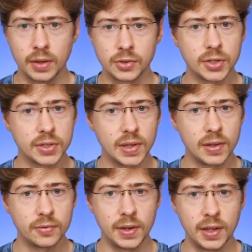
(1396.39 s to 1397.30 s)
Just
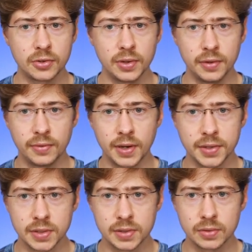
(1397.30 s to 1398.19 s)
as financial
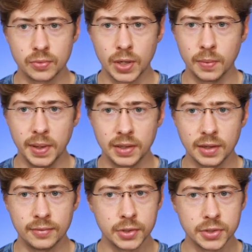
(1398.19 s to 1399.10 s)
advisors recommend
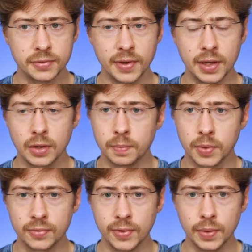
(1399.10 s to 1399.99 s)
diversifying your
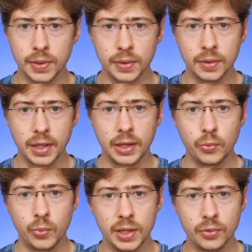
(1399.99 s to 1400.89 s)
portfolio,
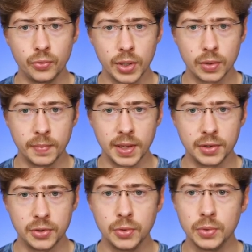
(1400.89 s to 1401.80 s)
we
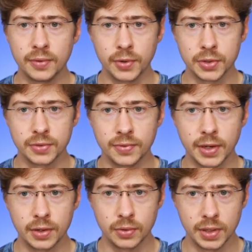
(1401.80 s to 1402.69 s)
recommend you diversify
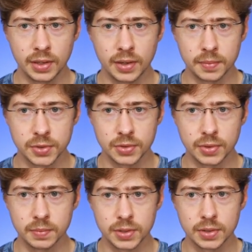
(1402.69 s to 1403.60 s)
your income
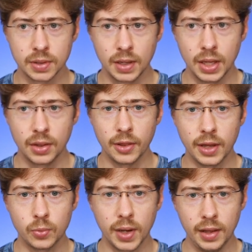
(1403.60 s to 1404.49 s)
streams.
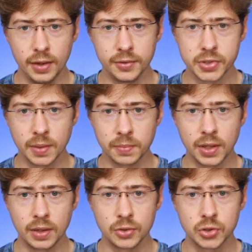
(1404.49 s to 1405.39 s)
That way, if
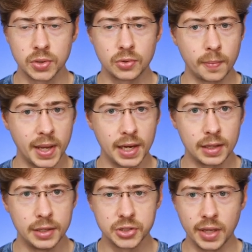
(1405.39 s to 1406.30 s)
something should
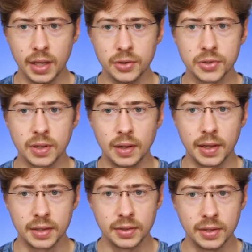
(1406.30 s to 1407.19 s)
dramatically change,
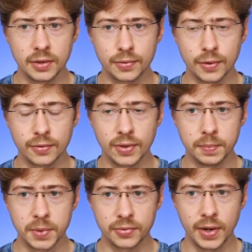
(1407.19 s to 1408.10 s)
like it did for
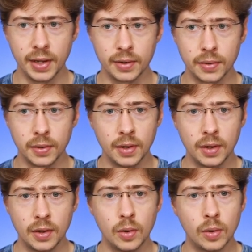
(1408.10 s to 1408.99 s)
Philip DeFranco,
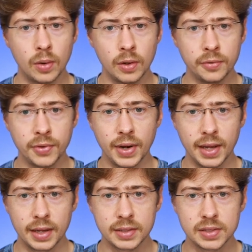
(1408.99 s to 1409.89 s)
all of your
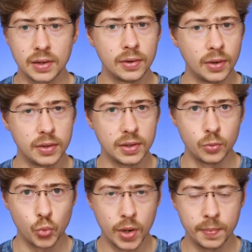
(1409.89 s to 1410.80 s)
eggs are not
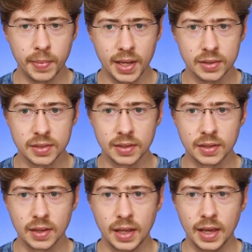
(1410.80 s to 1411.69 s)
in one
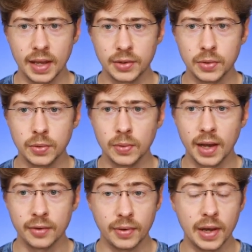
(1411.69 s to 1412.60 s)
basket and you
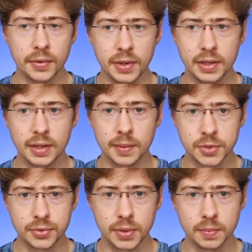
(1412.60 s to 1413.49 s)
have other income
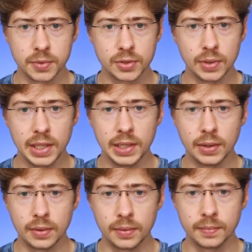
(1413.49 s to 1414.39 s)
streams to lean
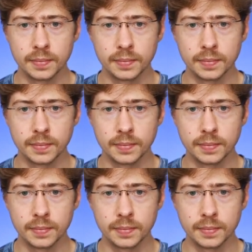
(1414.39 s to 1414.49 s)
on.